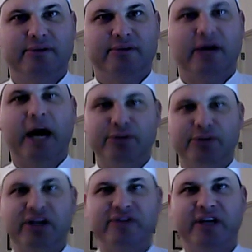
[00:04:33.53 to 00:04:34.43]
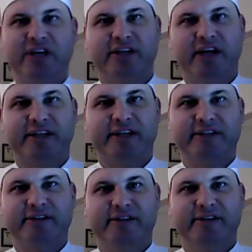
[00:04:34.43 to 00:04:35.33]
I'm Chef Ted Cutting,
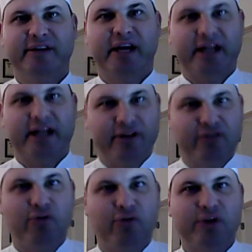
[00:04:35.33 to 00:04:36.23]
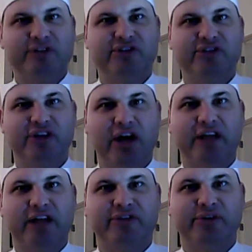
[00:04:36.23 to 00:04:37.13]
and I look forward to seeing all
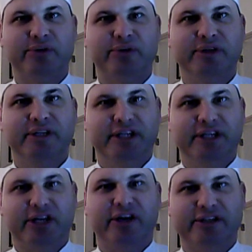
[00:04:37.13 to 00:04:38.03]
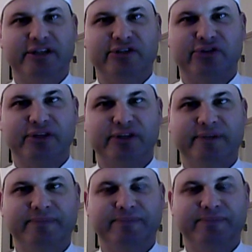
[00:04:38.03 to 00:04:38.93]
of you in our industry.
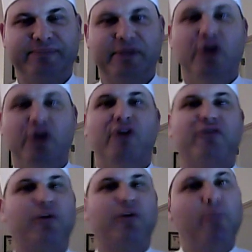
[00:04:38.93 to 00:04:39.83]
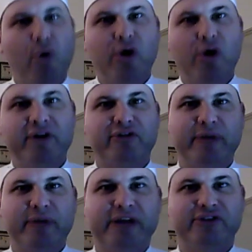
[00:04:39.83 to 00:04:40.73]
For more
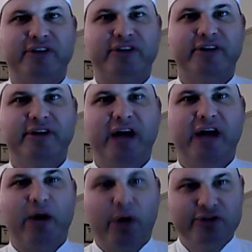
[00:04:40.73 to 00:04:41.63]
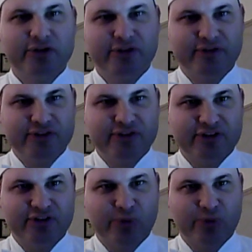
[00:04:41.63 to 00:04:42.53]
information, I want you to visit
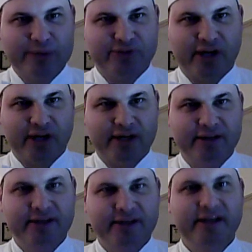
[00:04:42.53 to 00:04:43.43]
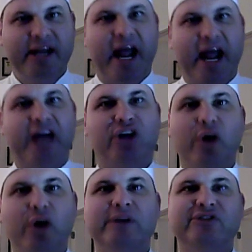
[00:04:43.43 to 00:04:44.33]
this website and
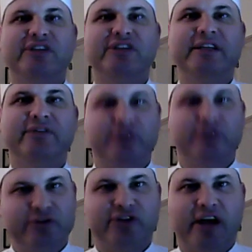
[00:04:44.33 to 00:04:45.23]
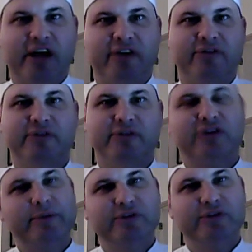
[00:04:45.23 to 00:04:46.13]
go and see for yourself
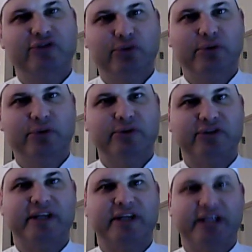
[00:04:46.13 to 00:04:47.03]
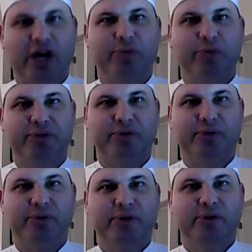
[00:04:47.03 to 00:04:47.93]
some of the schools that can help you
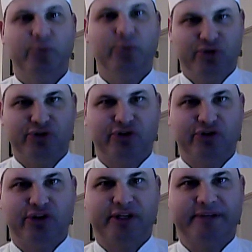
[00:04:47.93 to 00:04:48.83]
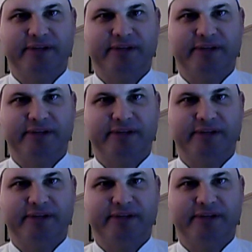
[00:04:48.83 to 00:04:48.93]
with your journey.